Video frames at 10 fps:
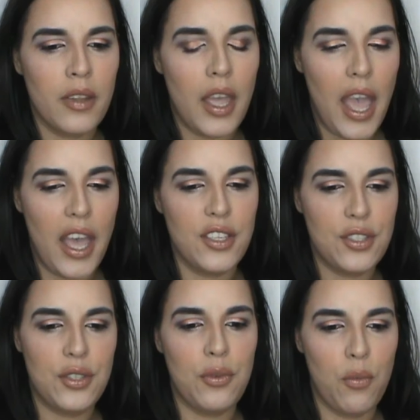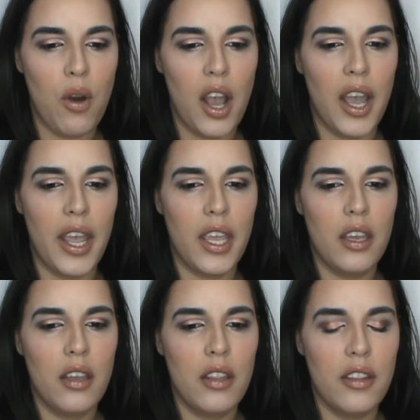as to
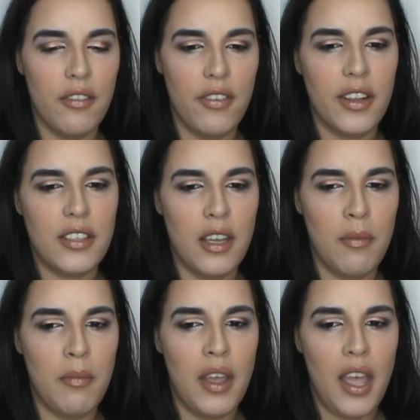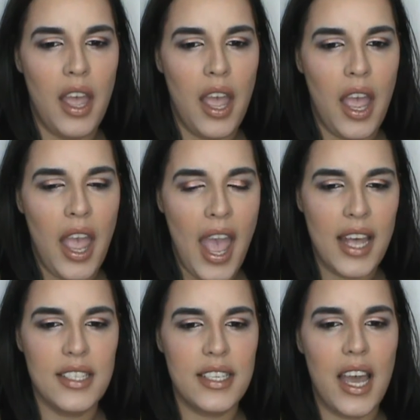why the victim
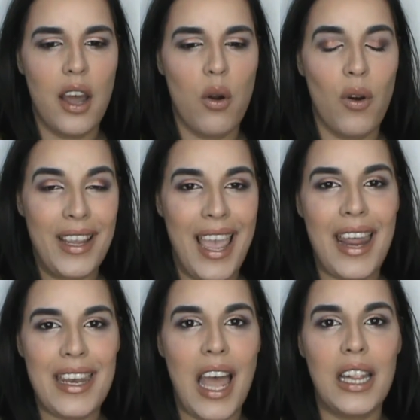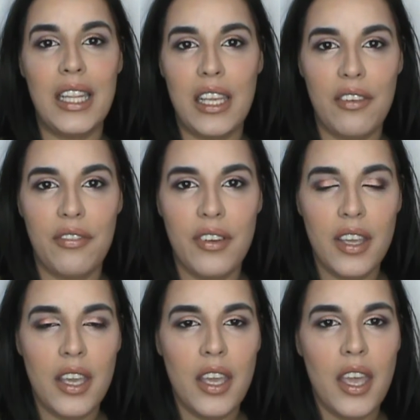has not or cannot leave.
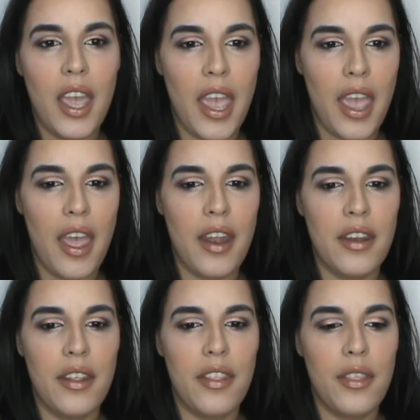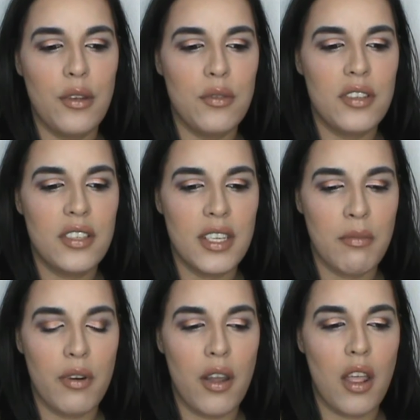And those
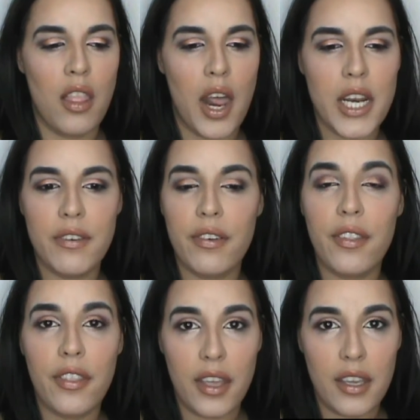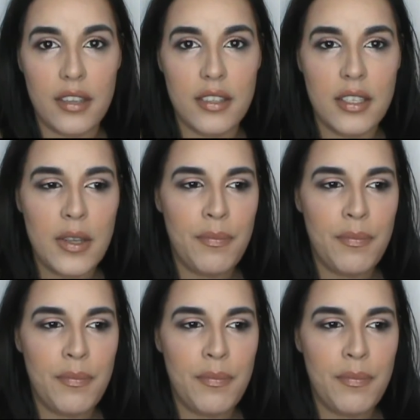stem around a lot of different things.